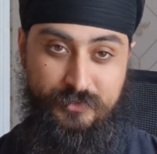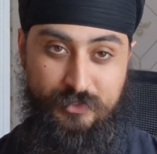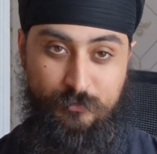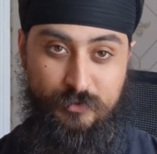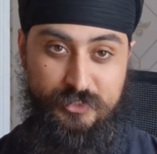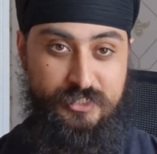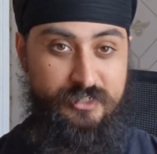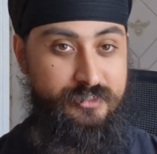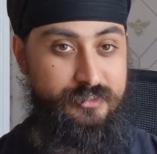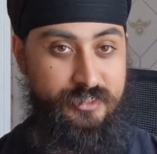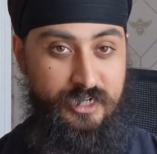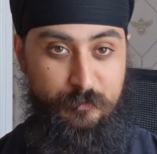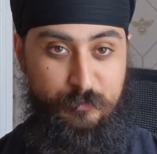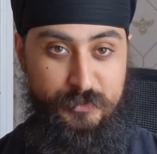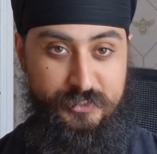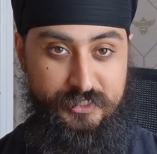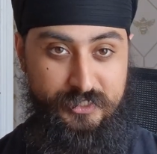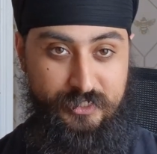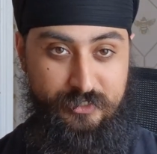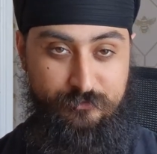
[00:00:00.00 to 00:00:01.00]
in which you're
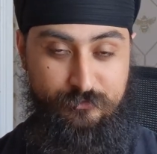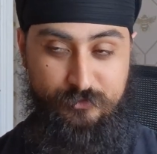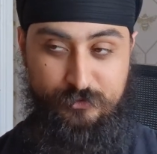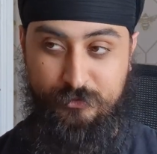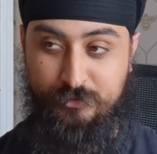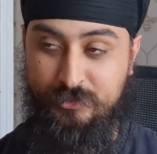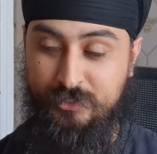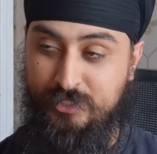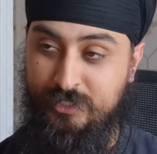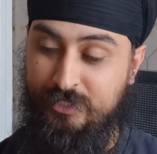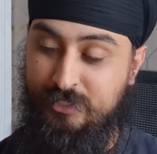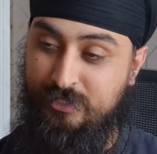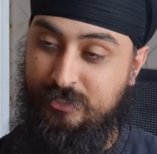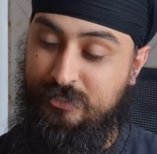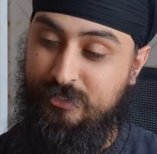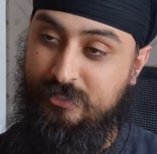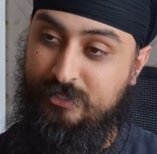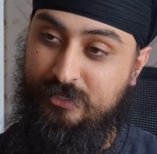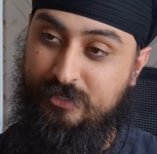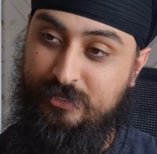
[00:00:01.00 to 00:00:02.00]
interpreting it through.
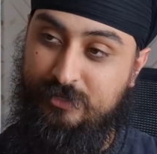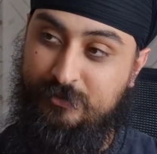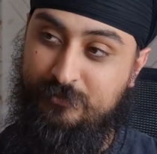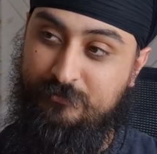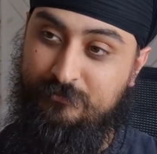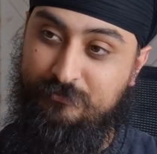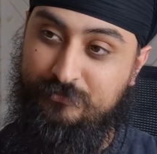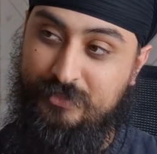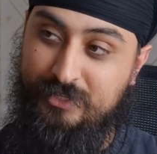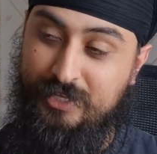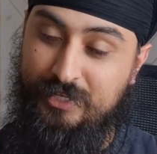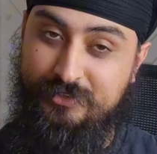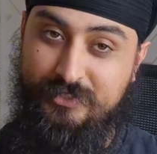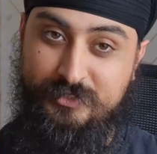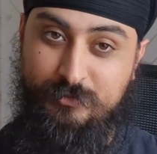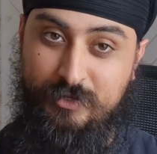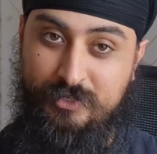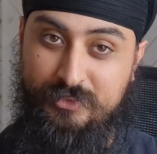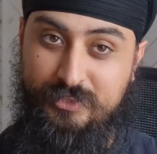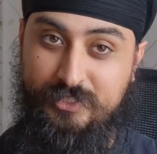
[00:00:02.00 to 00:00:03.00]
And
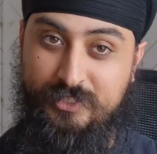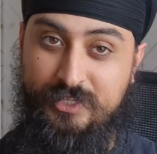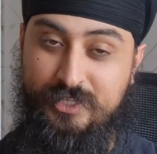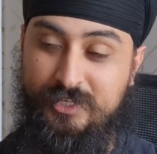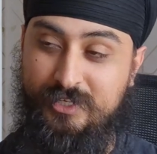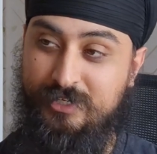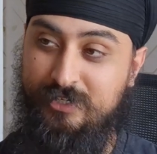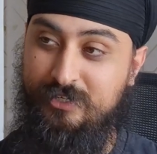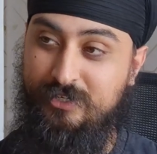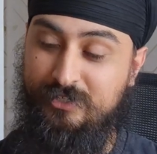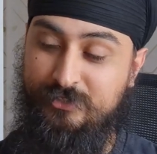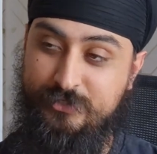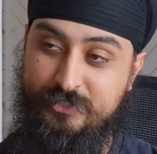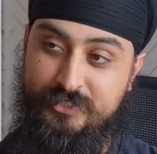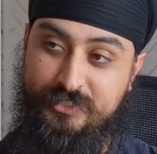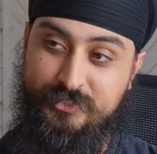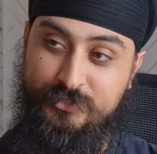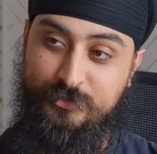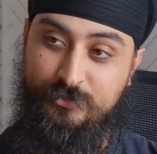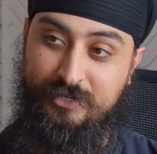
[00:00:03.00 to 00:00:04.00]
this is what I think a lot of
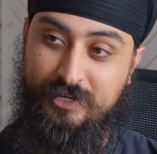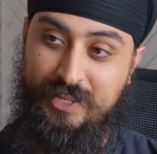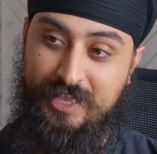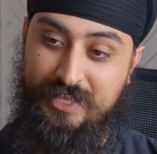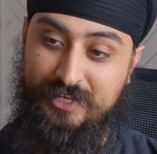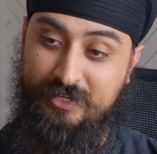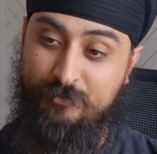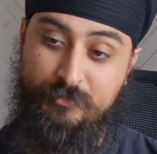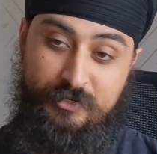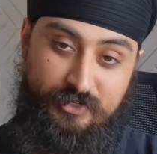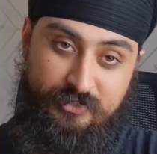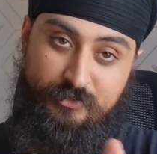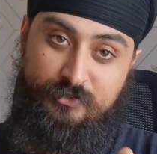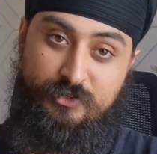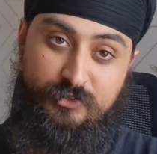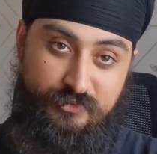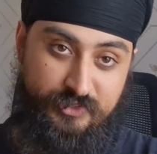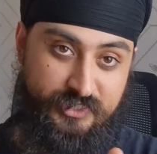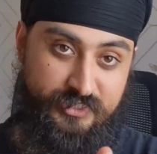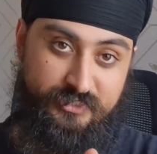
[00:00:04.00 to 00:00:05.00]
Christians sort of lack. I mean, I don't
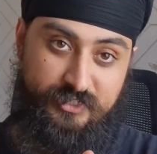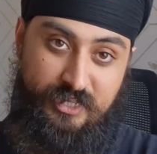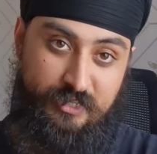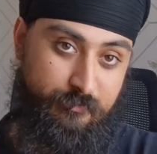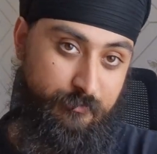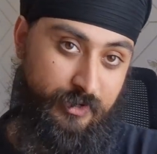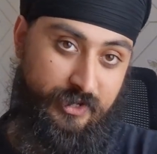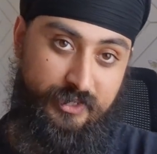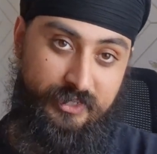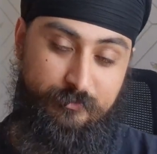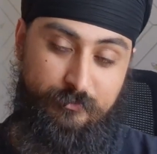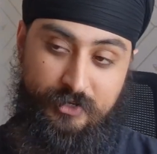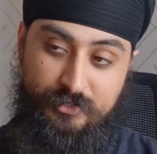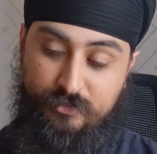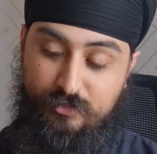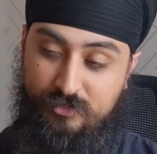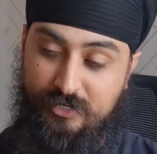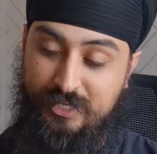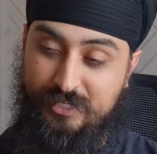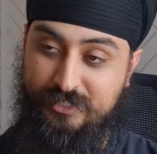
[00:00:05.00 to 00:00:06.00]
know, this guy, he might
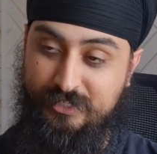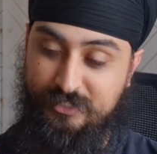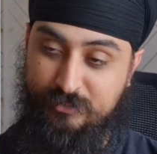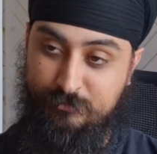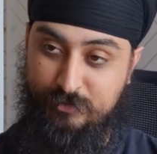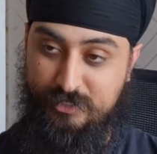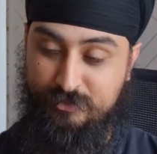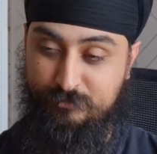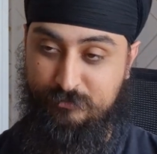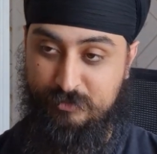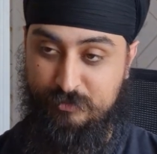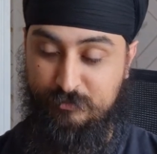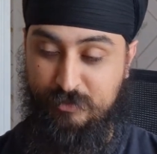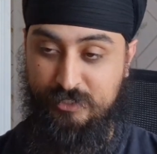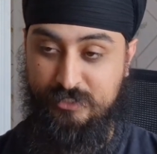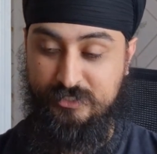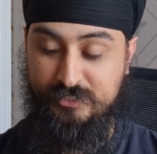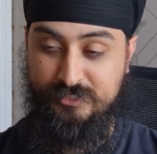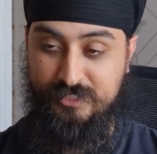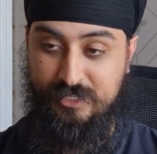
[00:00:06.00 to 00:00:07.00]
not lack it, you
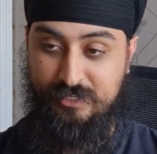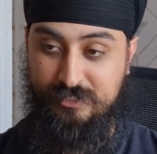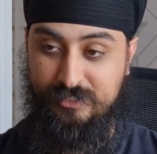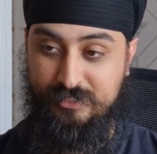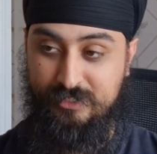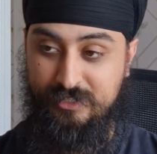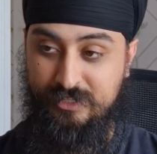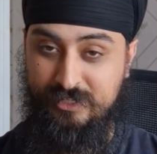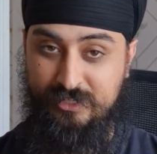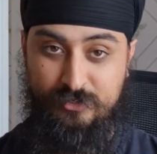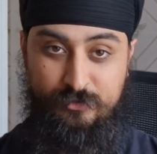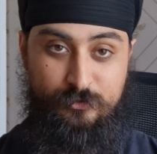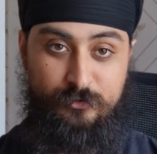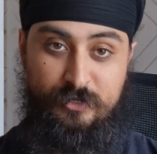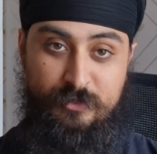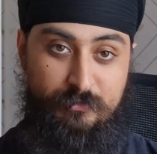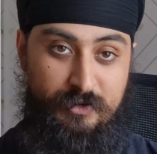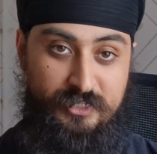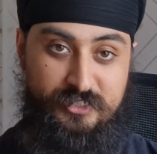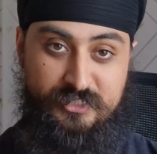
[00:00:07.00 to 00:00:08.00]
might understand it,
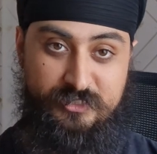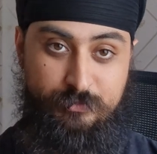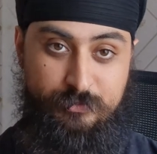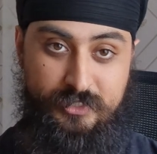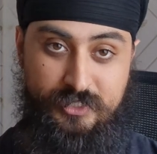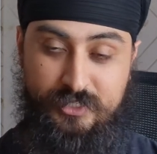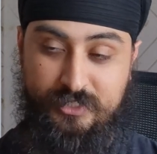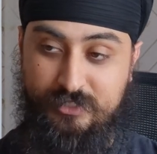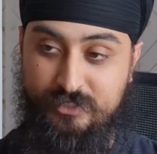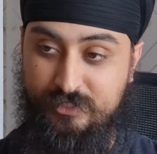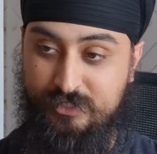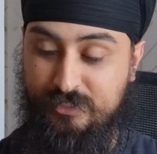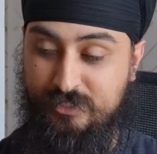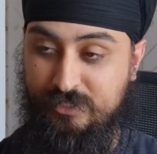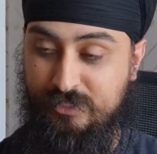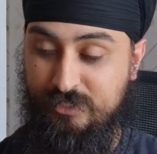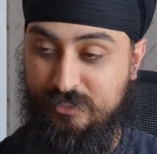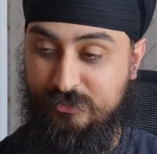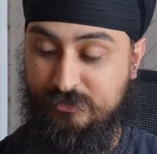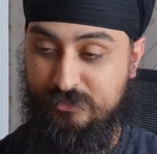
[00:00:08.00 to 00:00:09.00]
or he might just be
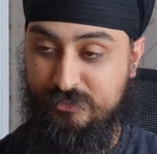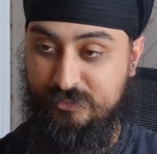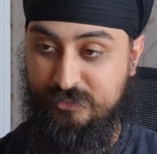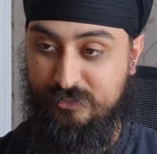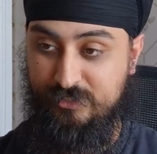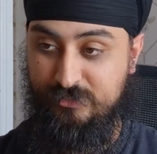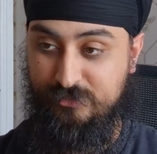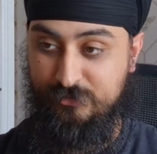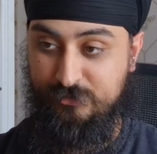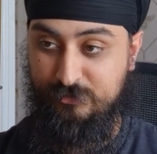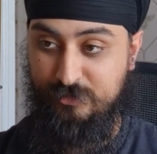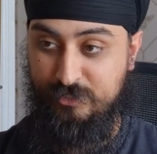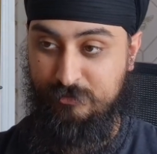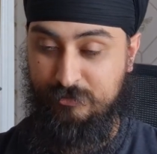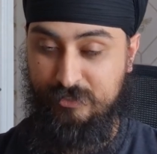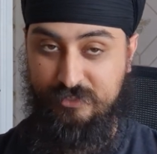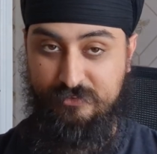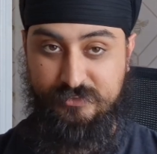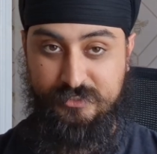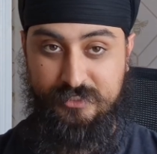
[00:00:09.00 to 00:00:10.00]
a Christian who
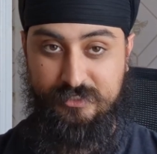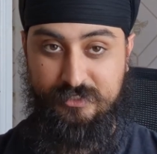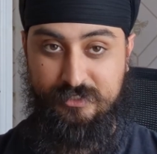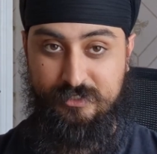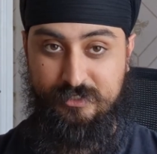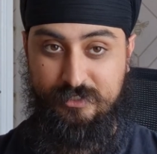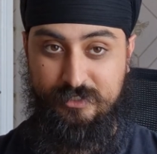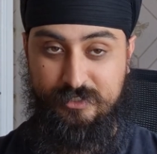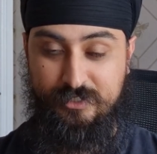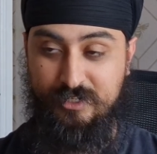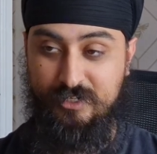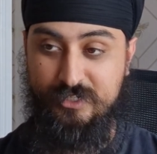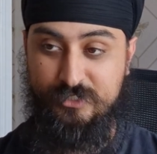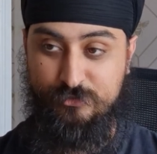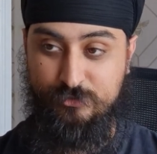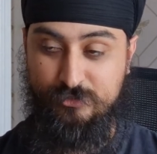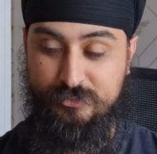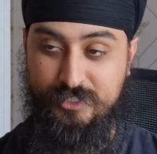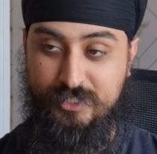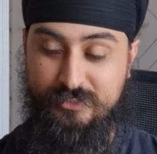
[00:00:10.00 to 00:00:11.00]
believes it in a
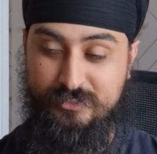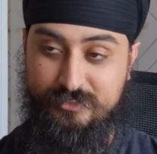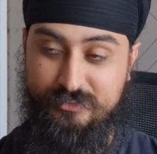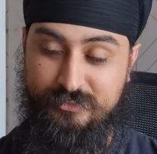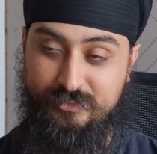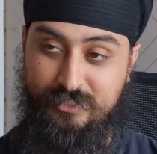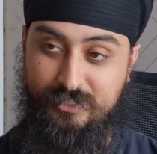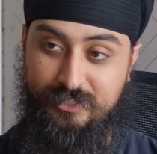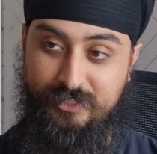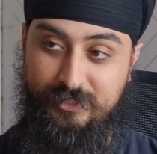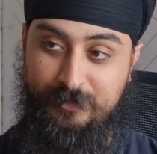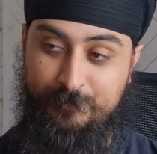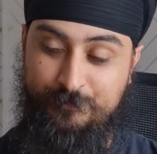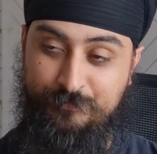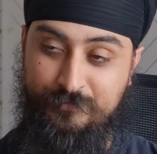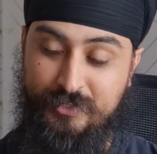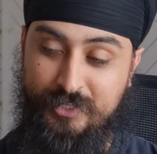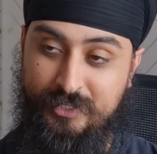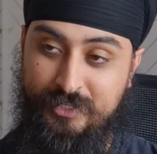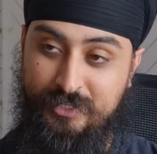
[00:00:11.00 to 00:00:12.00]
literal sense. And